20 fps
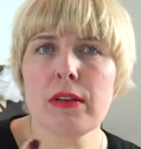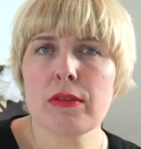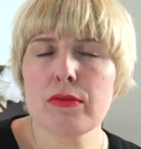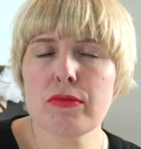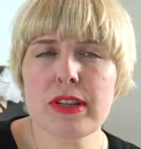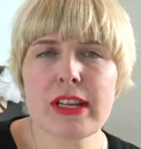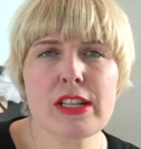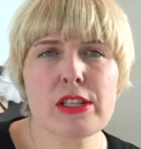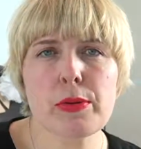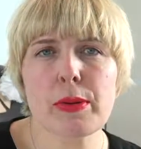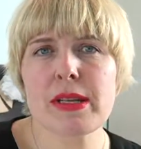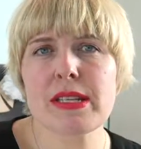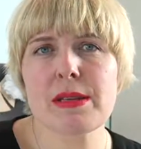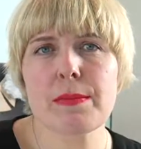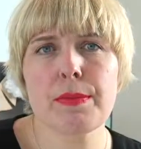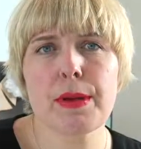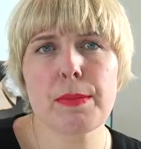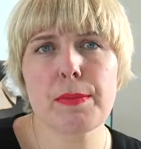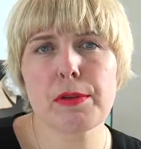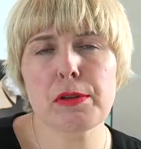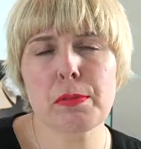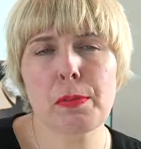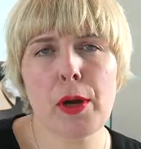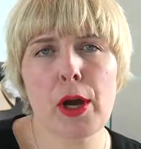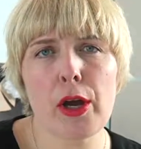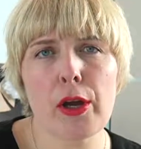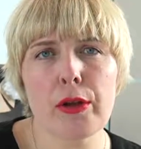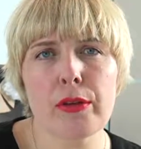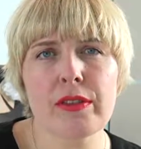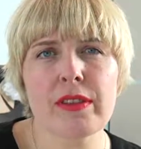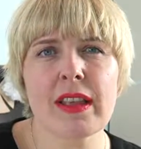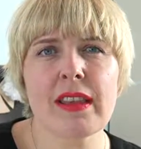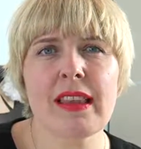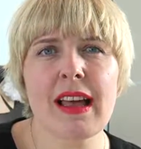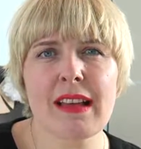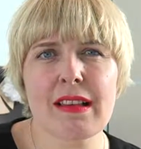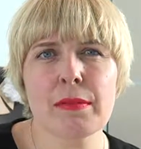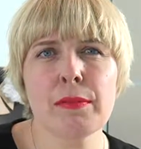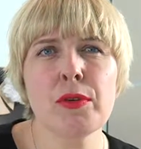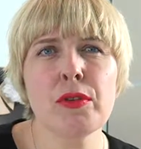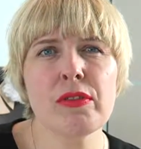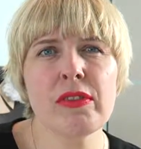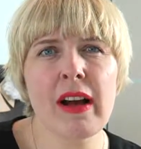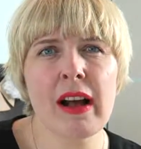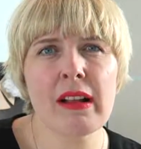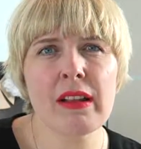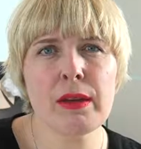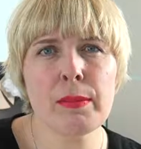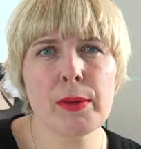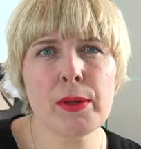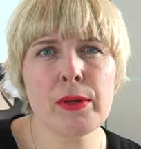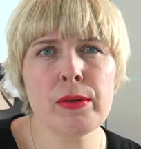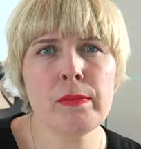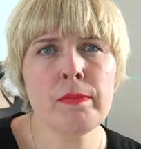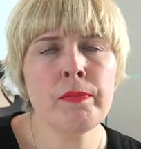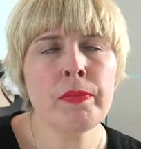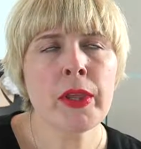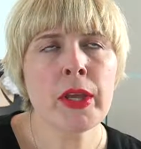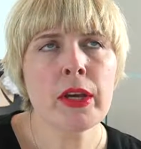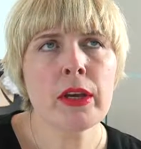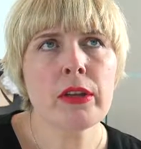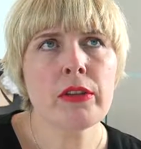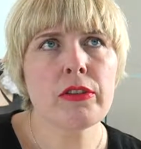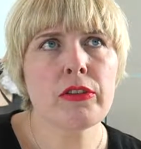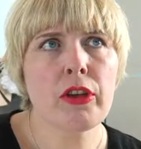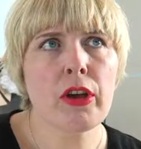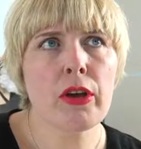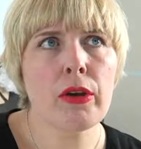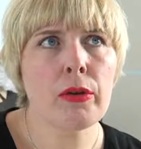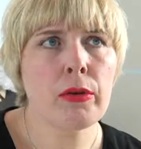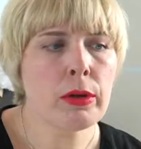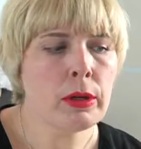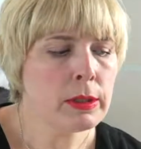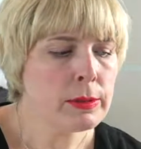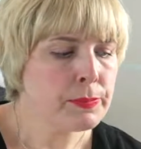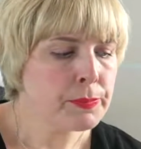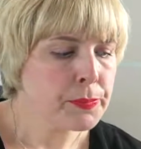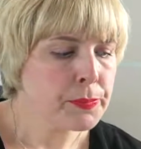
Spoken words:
retweeting people's posts, then that's more valuable. So